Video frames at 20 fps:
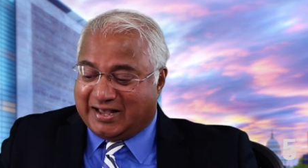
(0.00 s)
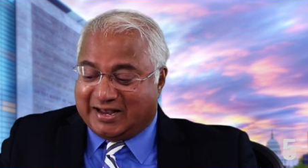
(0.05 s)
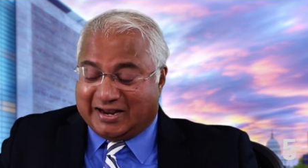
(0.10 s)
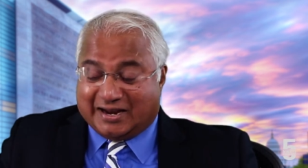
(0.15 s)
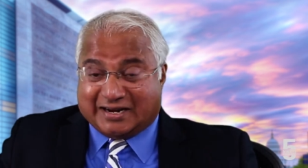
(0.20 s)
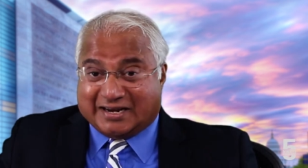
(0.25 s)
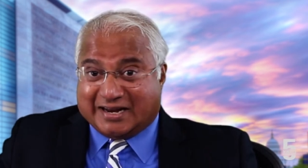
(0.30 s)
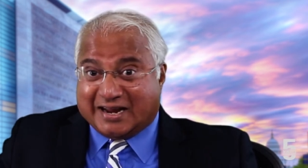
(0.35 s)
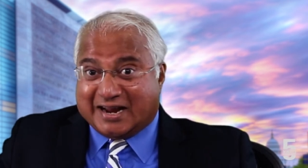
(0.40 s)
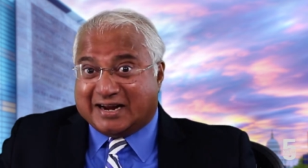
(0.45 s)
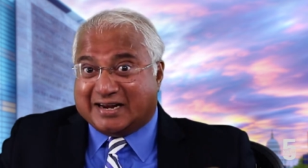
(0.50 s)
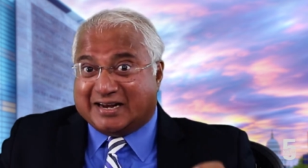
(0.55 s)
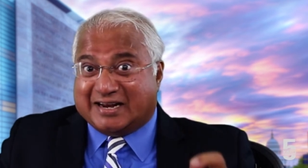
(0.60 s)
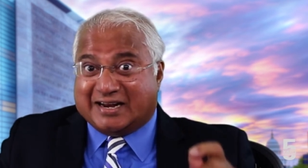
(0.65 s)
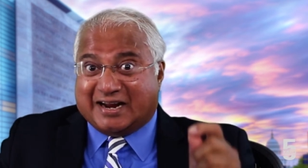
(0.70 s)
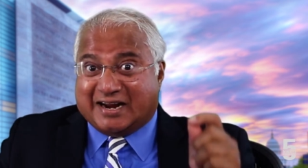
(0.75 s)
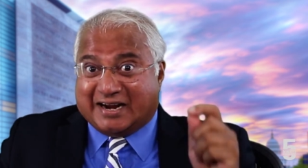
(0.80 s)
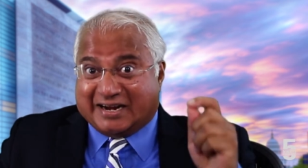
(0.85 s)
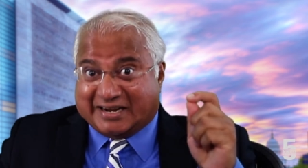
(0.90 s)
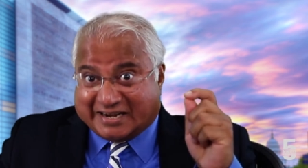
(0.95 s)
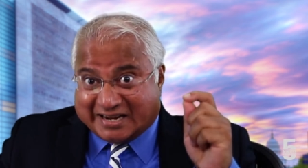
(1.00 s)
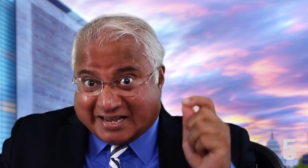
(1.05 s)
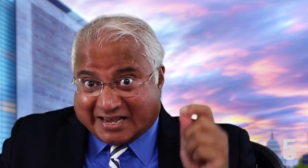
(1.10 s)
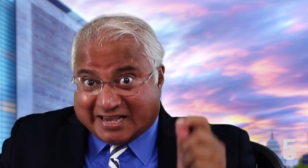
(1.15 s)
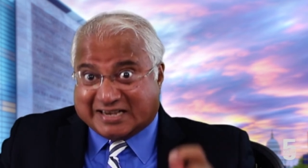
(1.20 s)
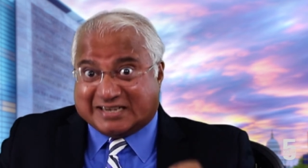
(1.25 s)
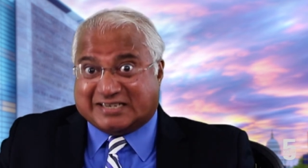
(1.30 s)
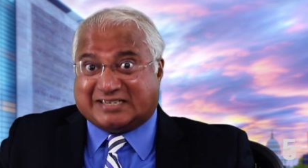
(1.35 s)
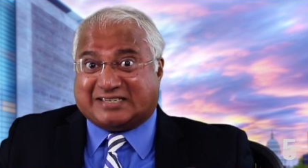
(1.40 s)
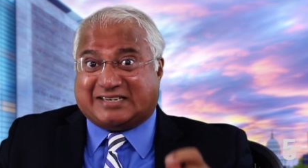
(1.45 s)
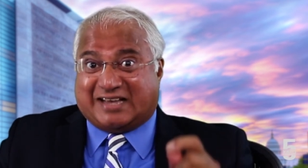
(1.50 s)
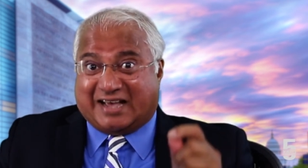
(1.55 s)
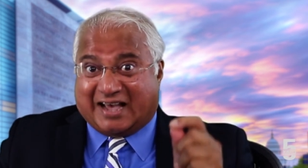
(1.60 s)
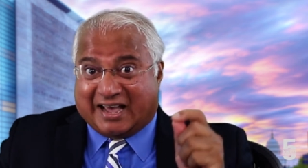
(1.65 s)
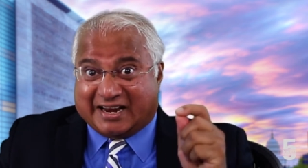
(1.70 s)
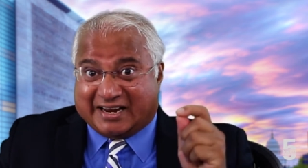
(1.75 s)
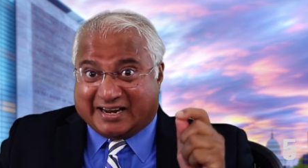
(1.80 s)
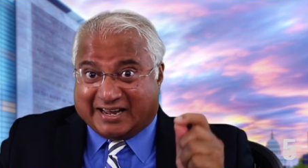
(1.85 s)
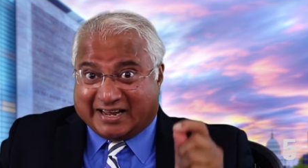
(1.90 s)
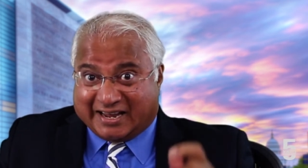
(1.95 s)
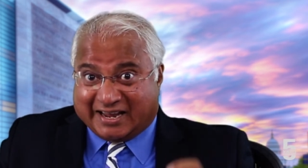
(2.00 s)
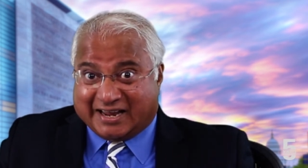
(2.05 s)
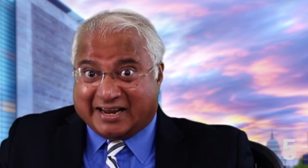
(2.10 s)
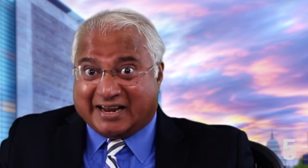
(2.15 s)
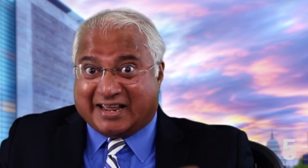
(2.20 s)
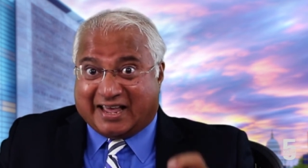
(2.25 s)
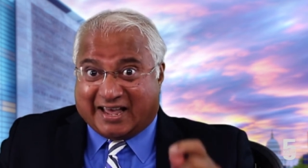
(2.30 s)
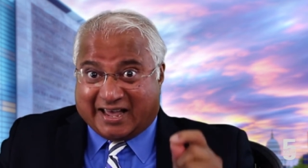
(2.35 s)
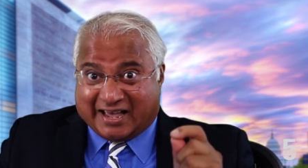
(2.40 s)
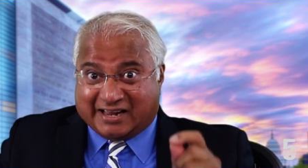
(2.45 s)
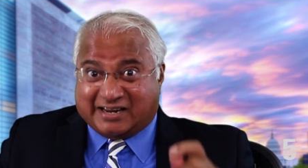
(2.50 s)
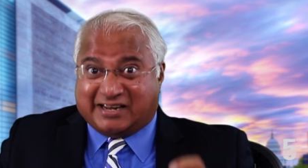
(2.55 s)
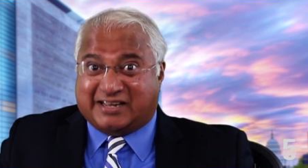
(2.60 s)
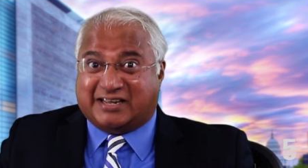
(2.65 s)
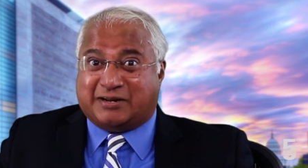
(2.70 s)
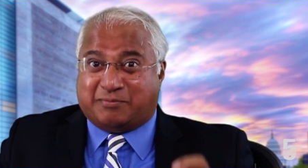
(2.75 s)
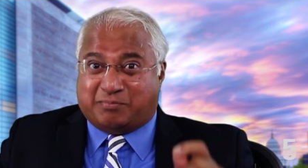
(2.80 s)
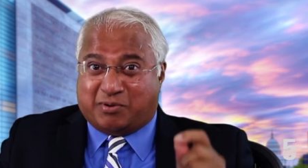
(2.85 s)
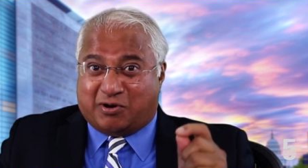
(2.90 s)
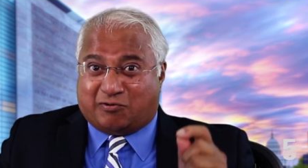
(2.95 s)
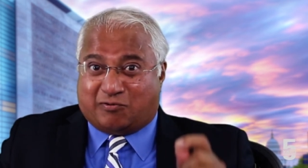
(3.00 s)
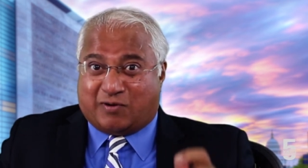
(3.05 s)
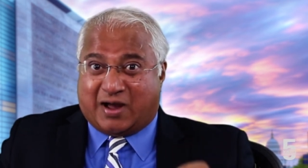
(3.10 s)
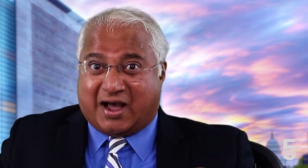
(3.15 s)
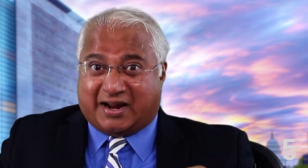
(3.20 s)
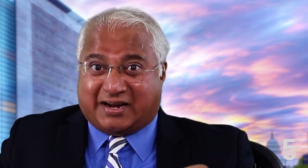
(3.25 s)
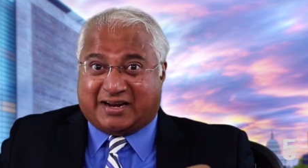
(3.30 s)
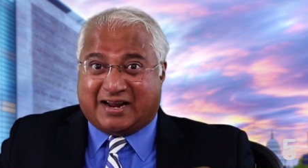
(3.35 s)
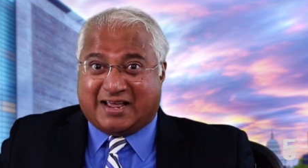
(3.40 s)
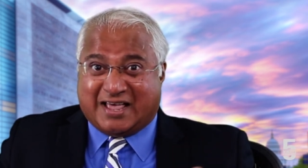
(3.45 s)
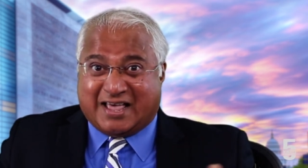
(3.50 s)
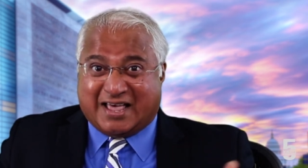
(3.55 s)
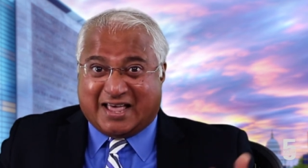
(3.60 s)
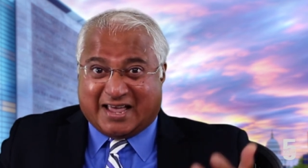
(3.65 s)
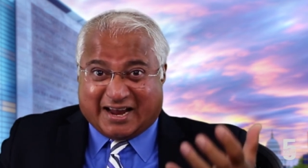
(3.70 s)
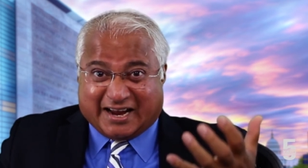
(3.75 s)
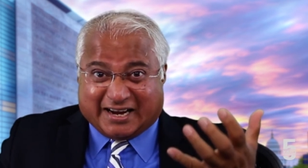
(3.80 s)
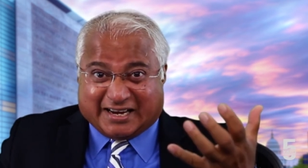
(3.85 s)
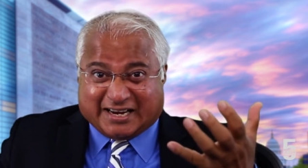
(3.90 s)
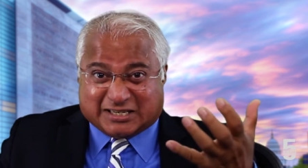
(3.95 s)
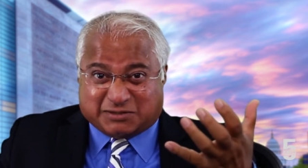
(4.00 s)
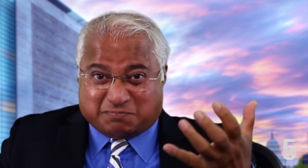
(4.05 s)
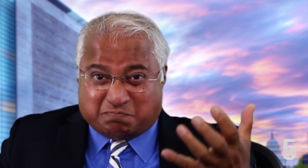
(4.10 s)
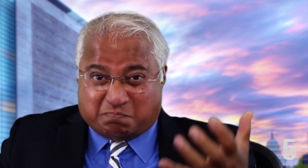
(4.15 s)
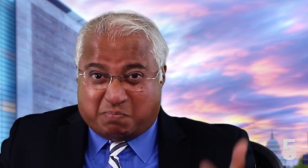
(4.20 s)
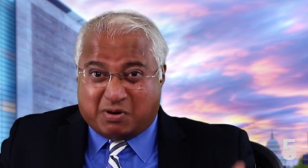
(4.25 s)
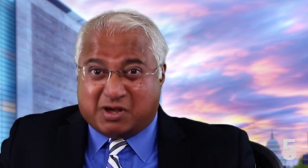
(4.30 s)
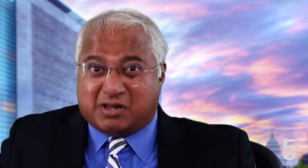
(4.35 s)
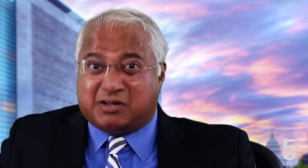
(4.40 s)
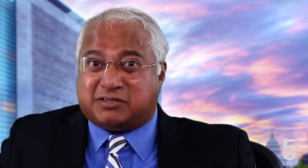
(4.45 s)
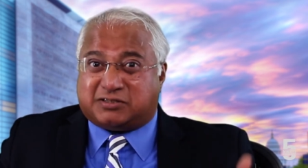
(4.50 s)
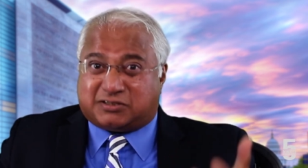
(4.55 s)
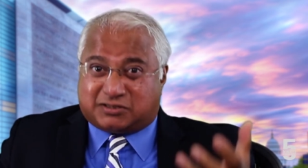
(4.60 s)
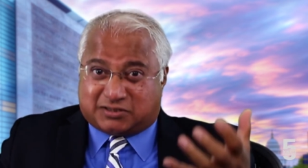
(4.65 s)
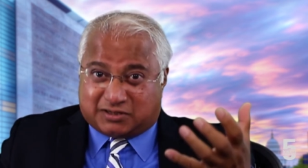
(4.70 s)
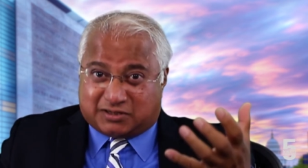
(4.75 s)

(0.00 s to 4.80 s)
Indeed, it is an inalienable right. It is built